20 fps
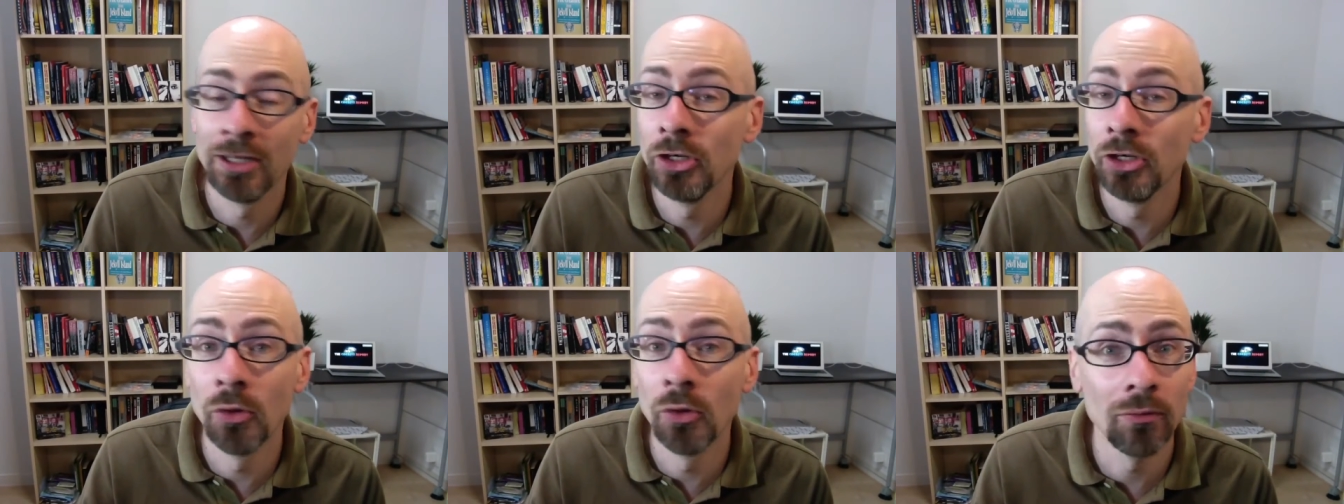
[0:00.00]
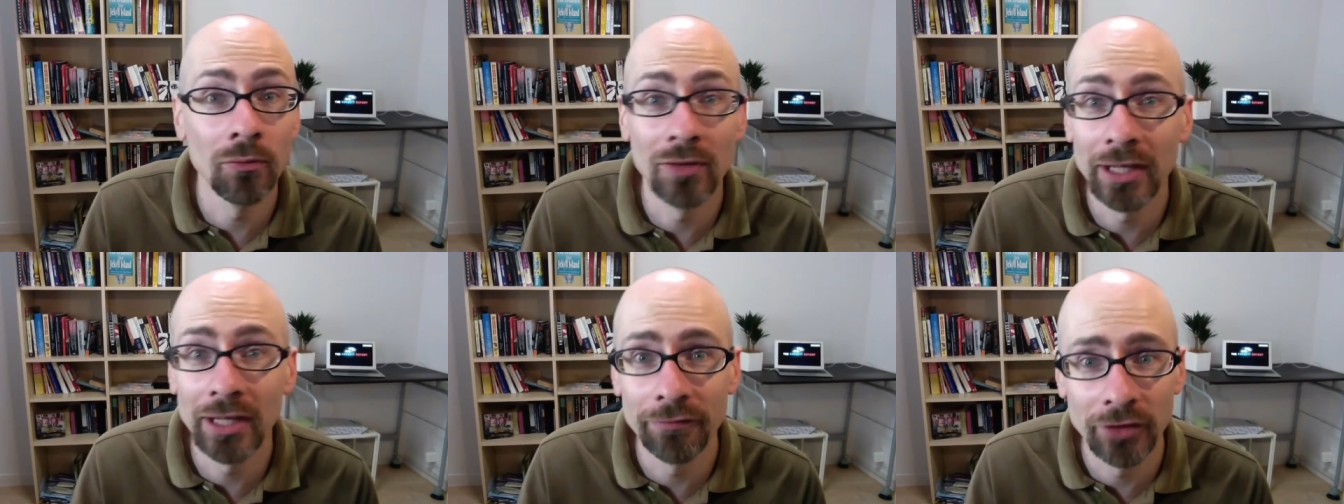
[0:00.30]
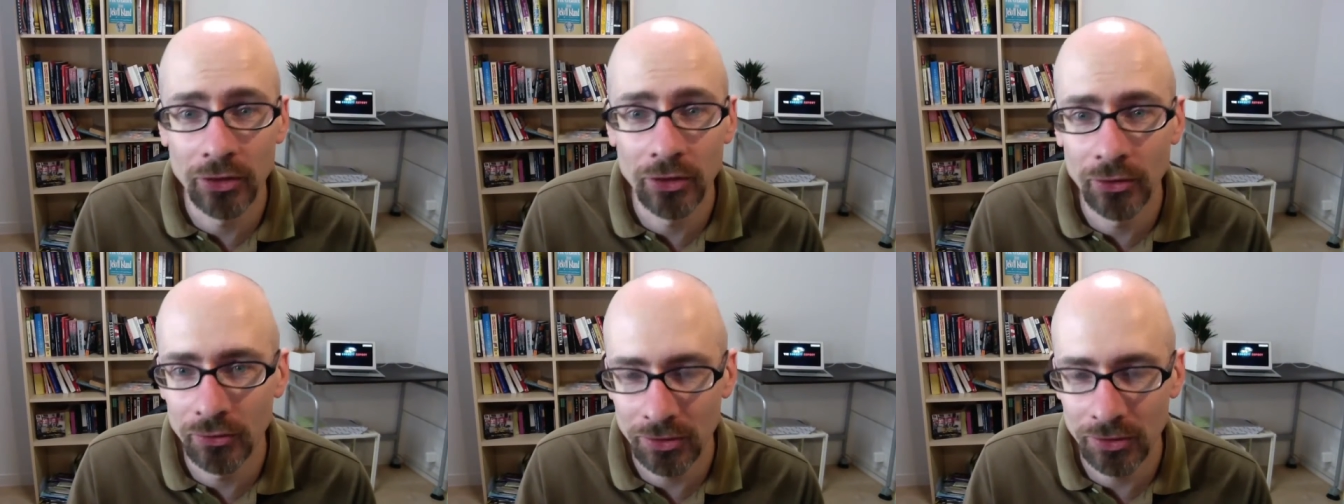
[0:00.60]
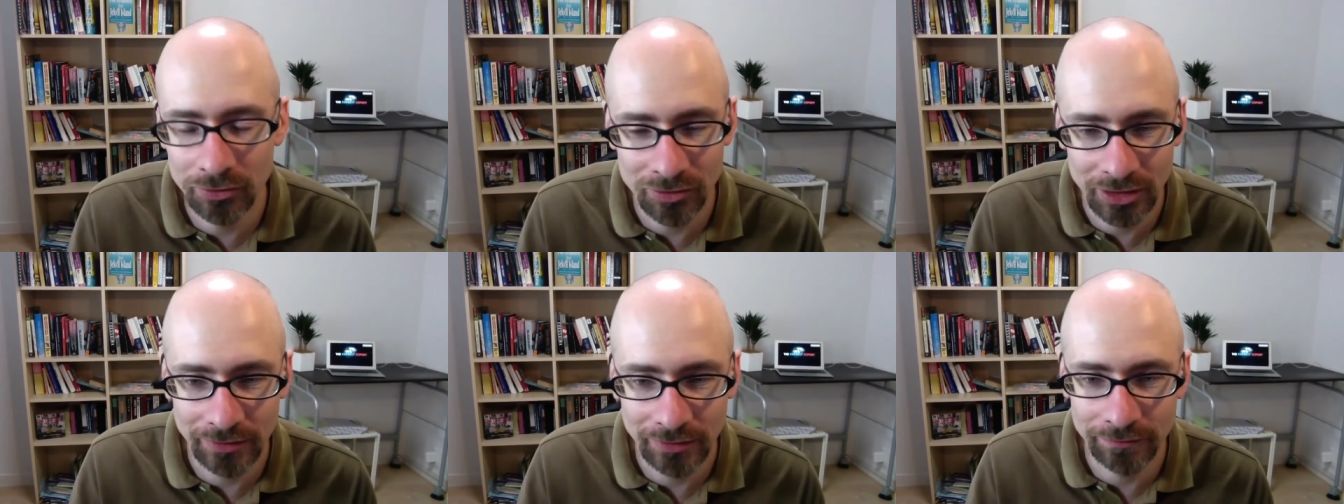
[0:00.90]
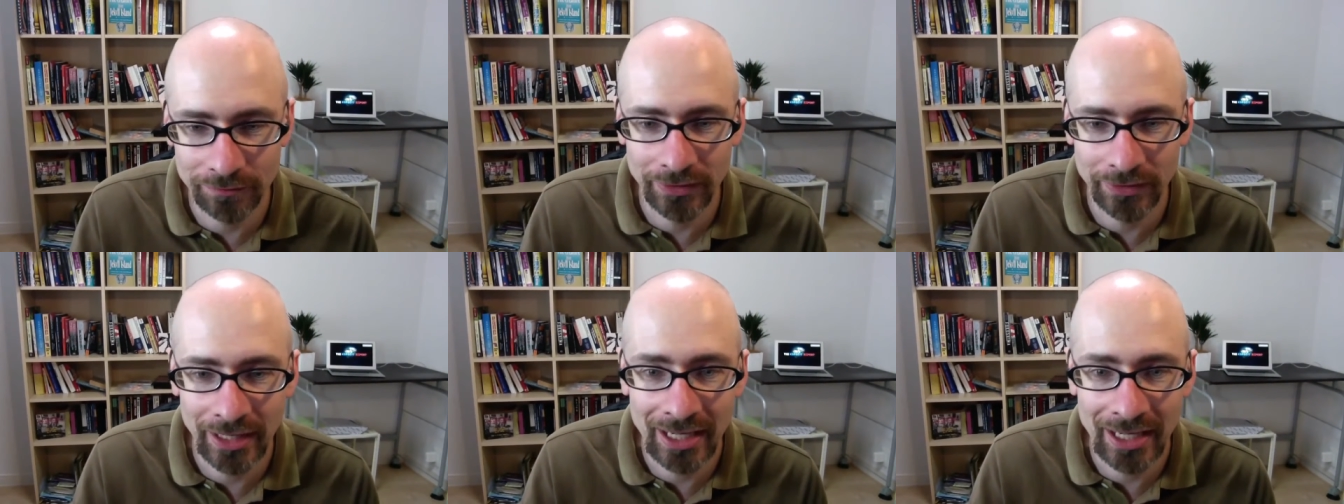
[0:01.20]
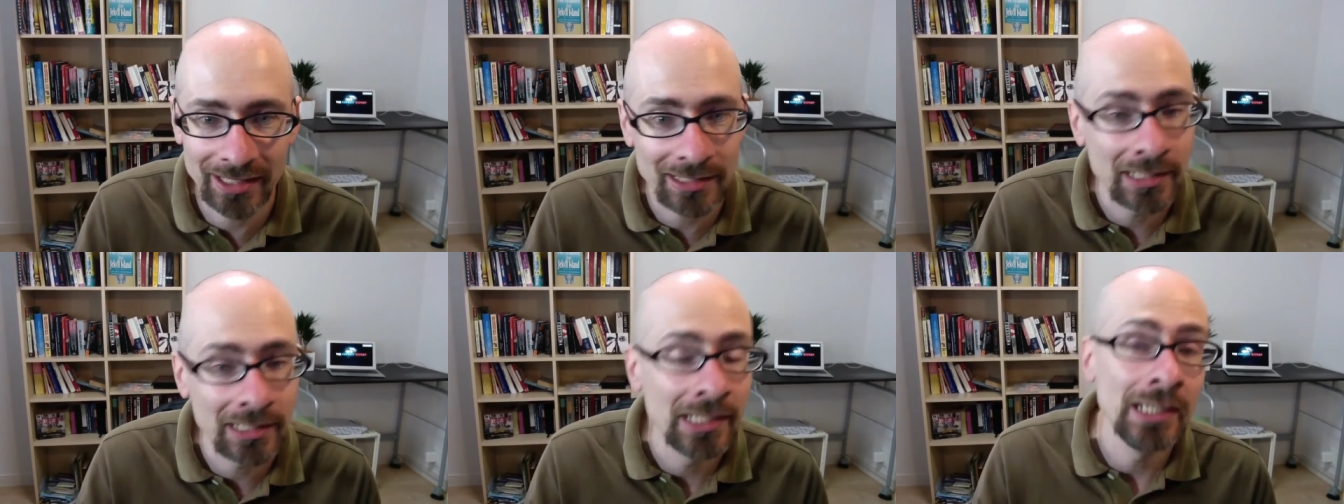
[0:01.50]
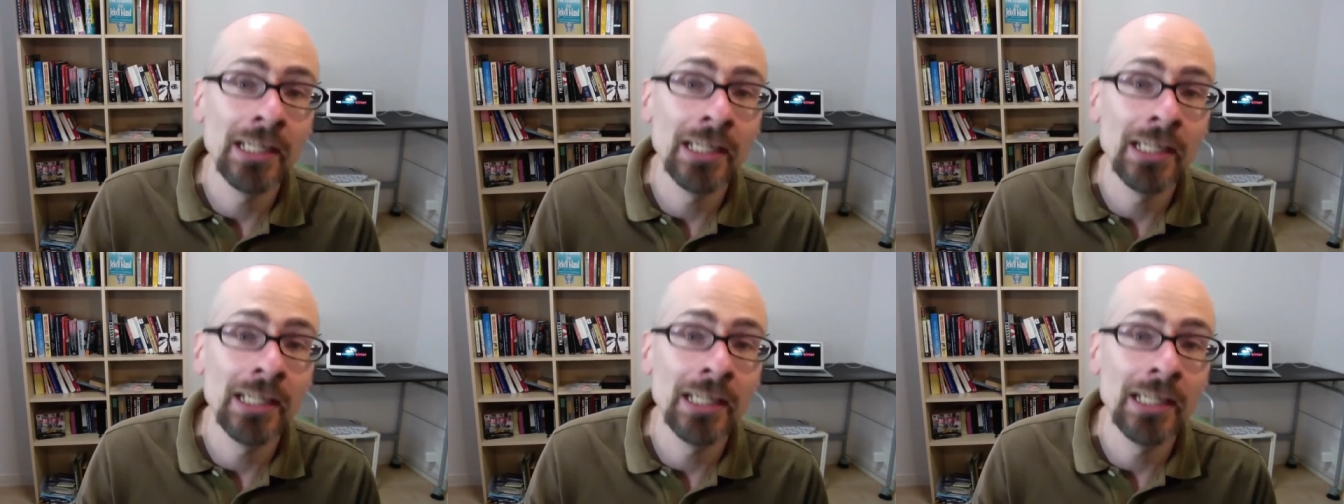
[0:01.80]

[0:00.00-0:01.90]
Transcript: And no one will ever go to jail for that.